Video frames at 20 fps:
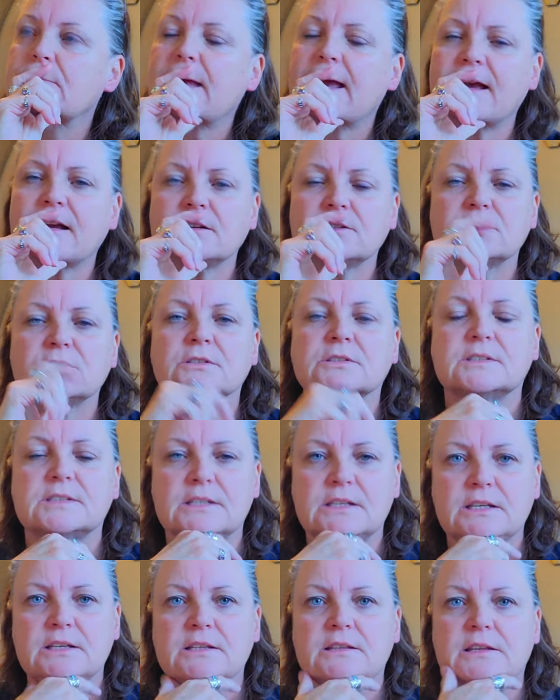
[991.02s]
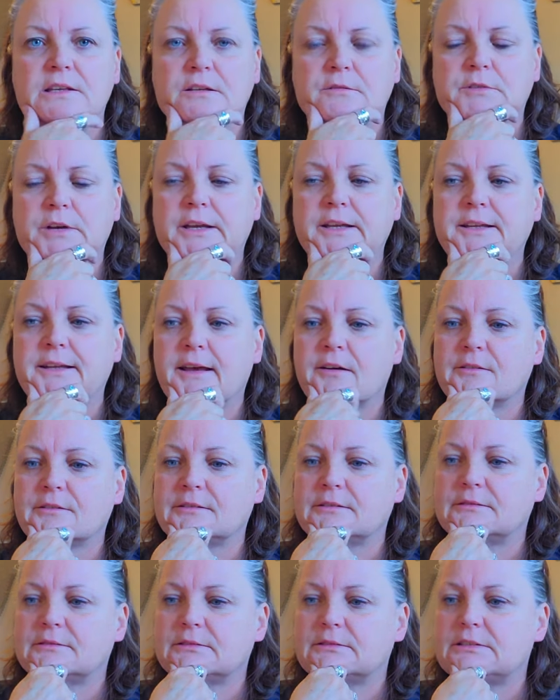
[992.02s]
Axel's teething right now,
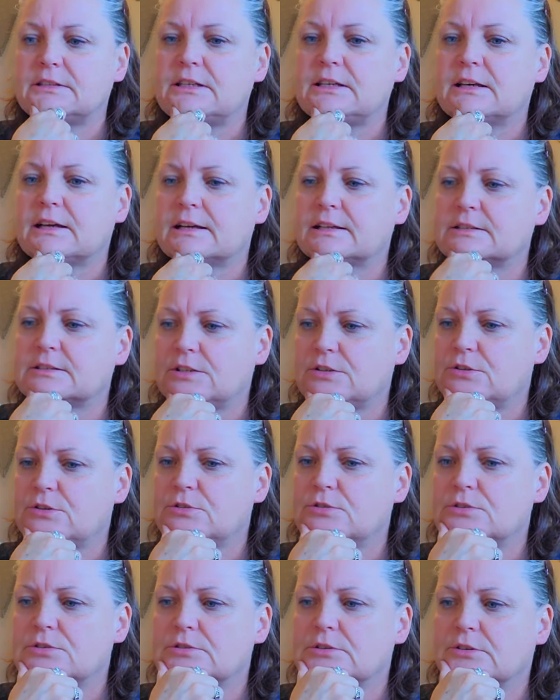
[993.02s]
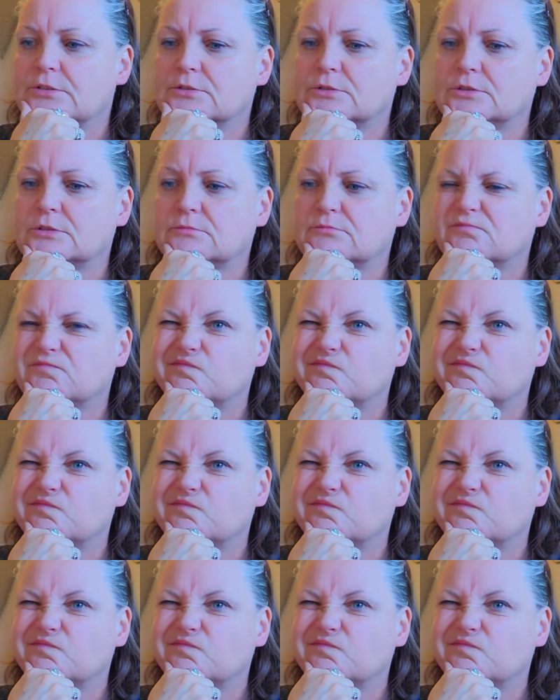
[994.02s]
and Tia hasn't used those.